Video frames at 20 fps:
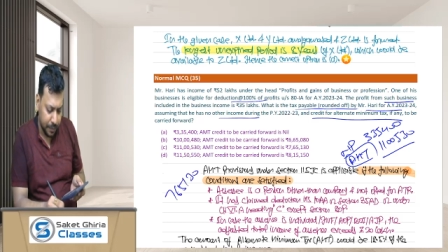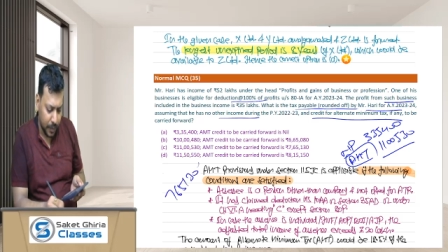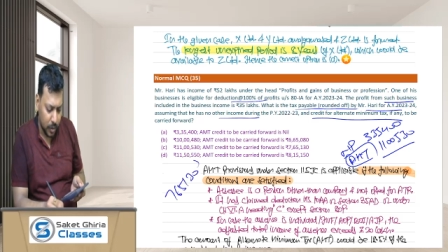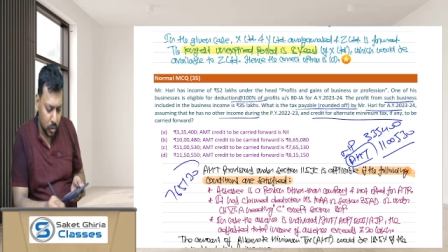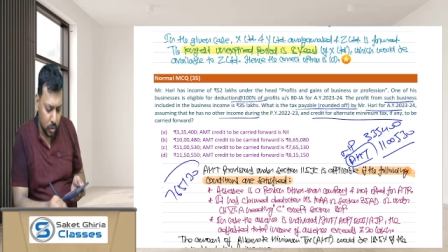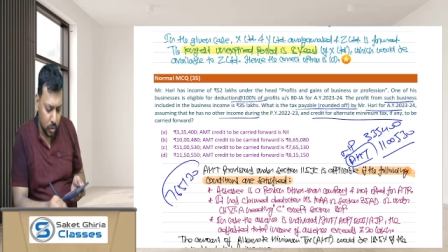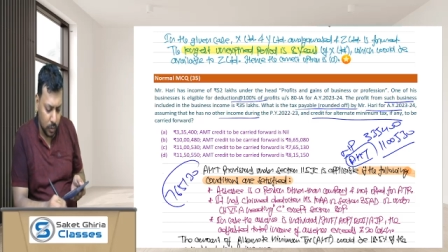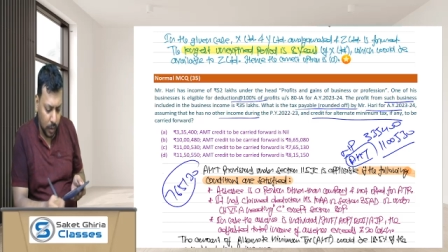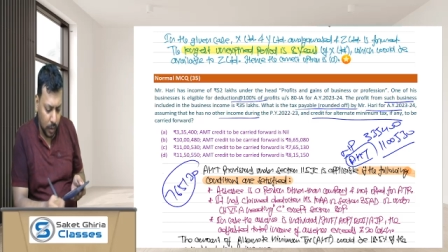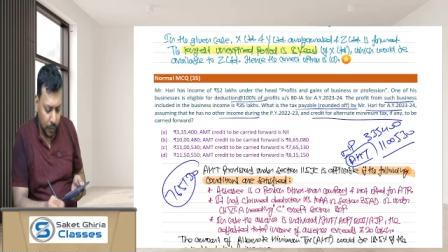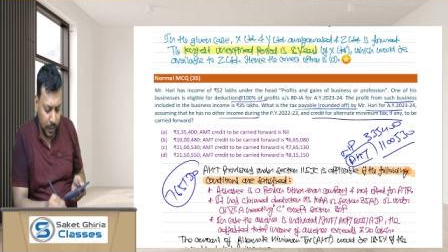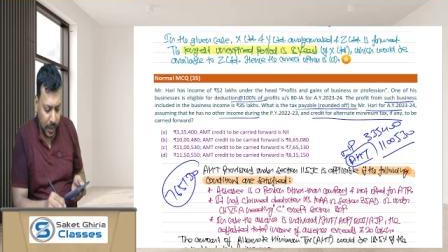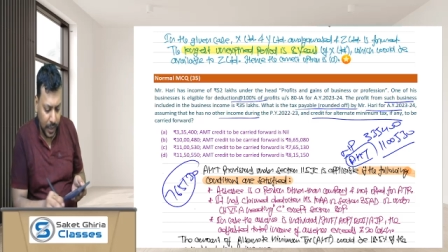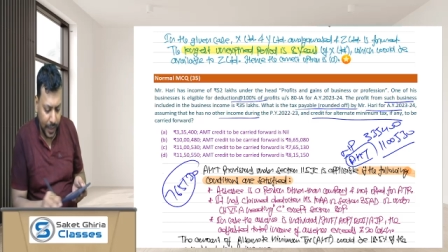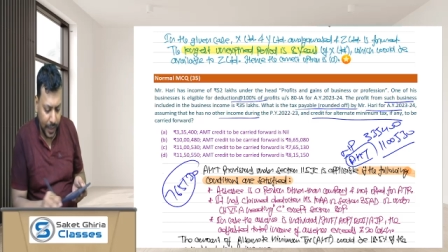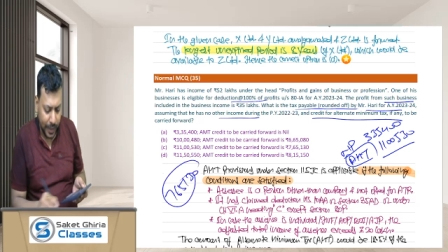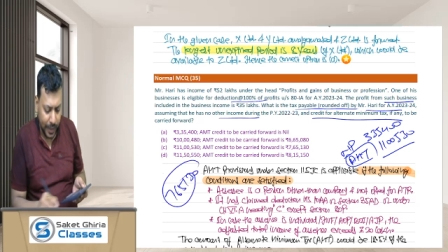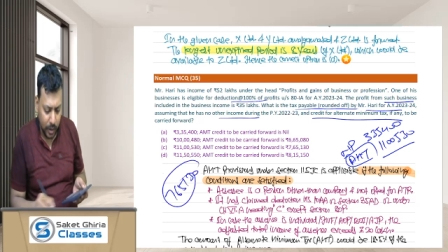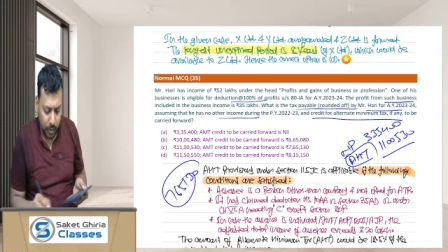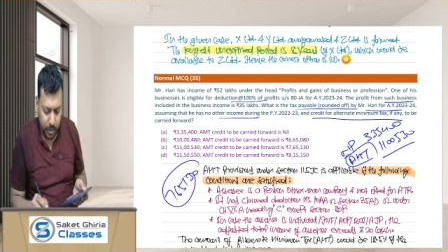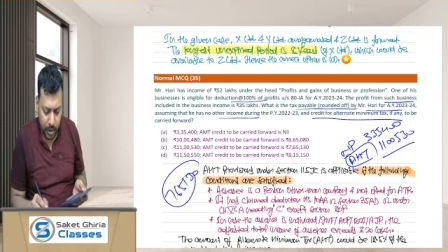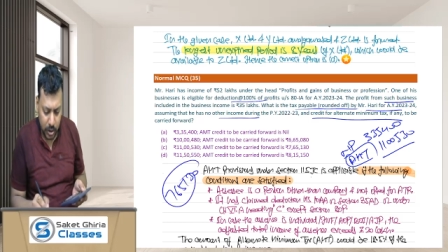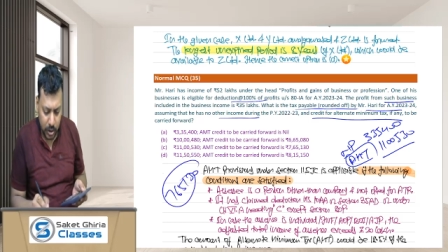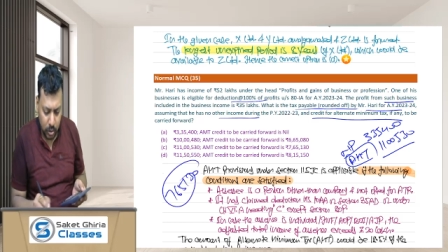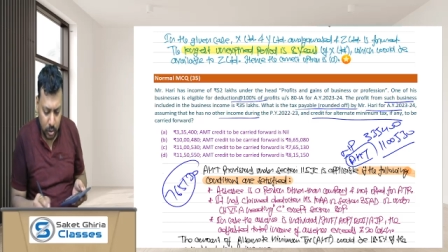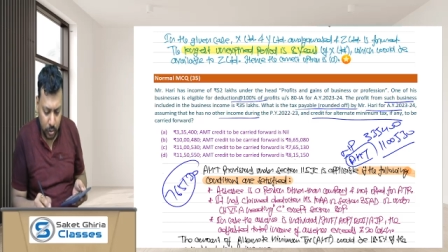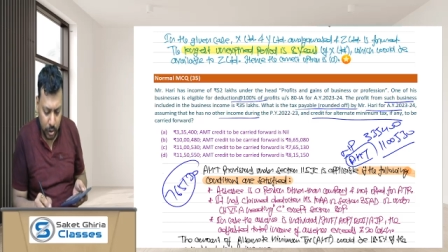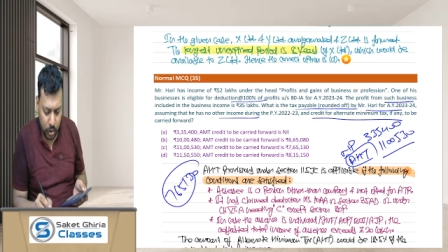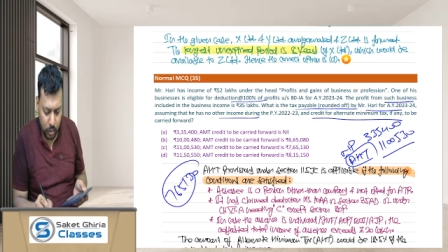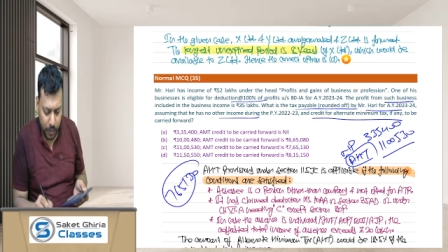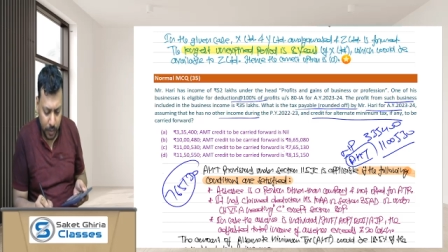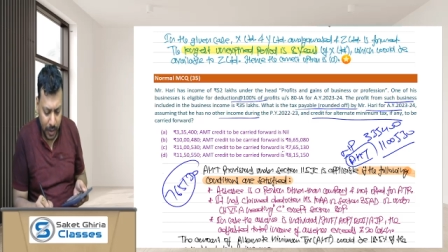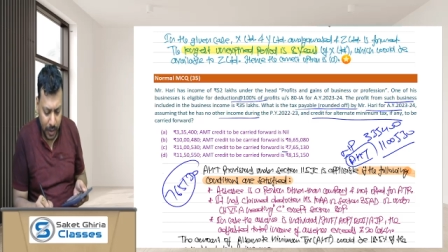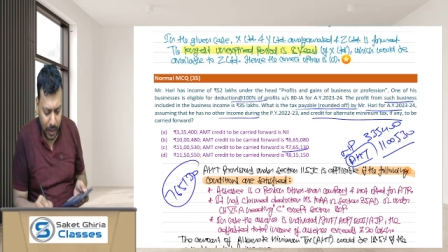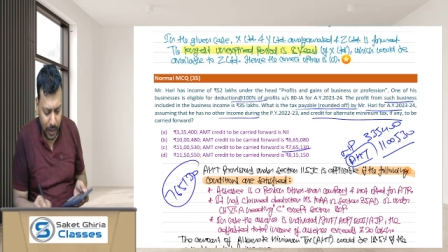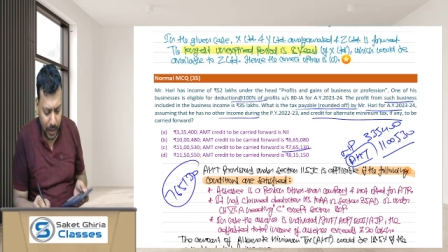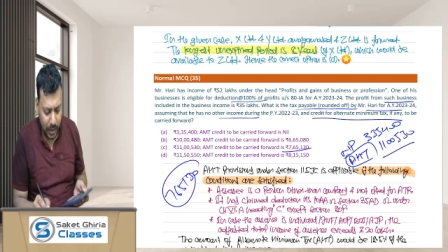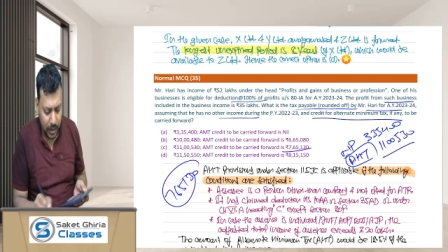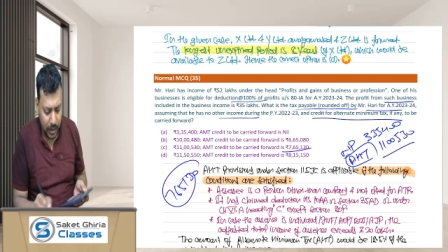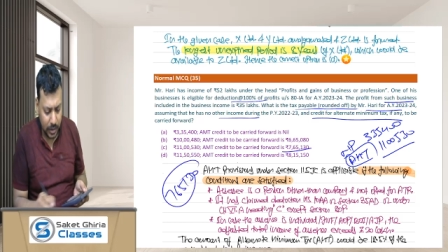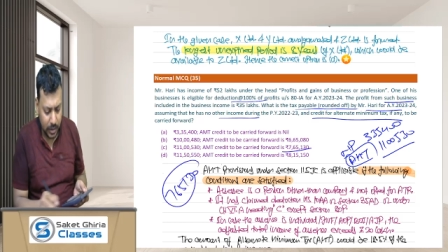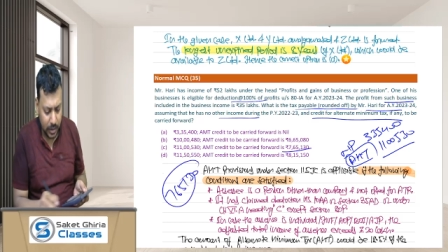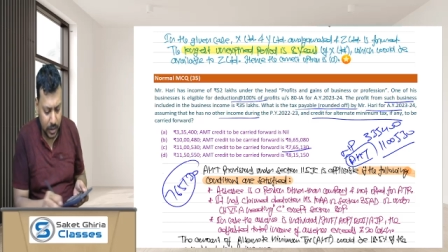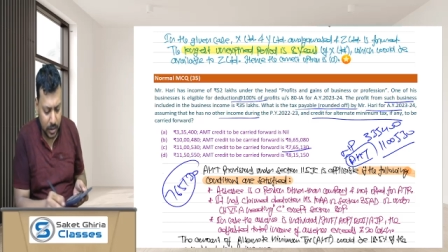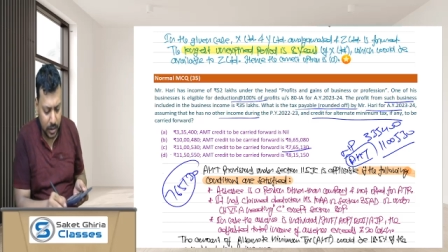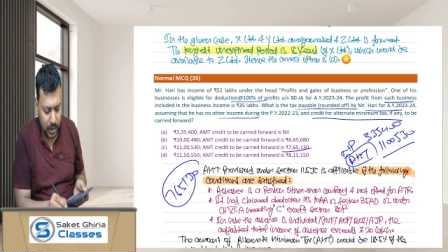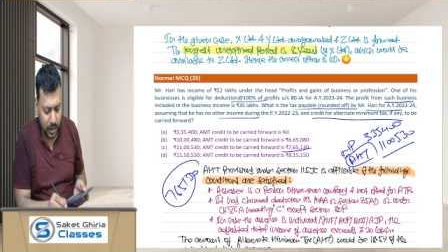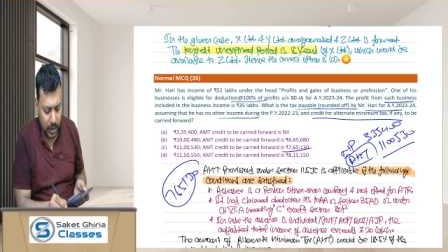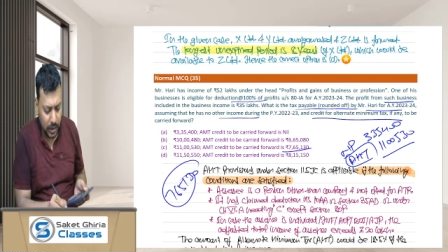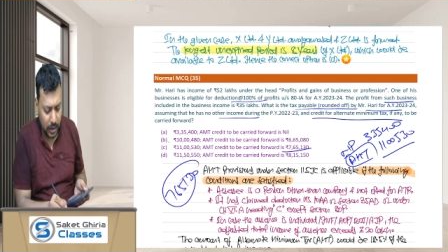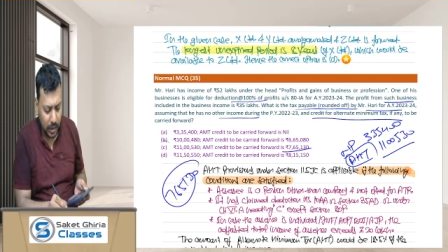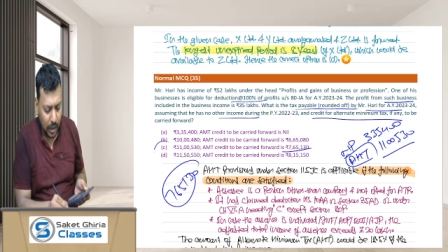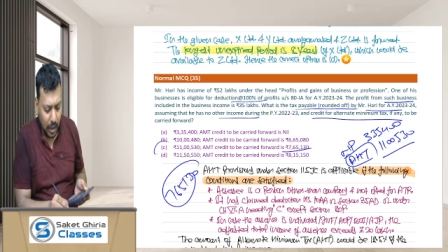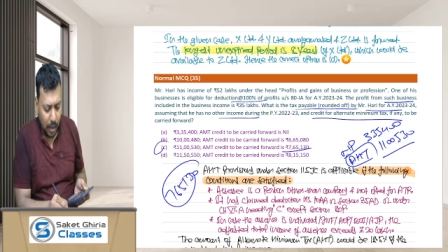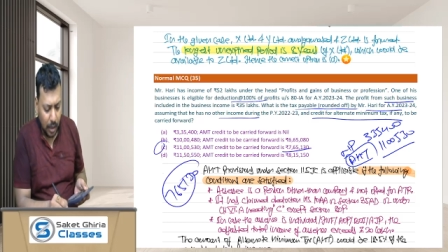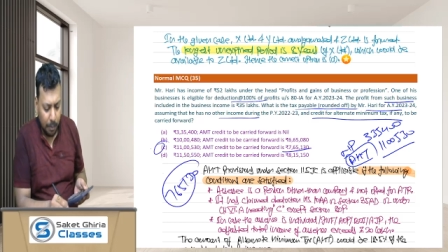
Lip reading: So our correct option is going to be C.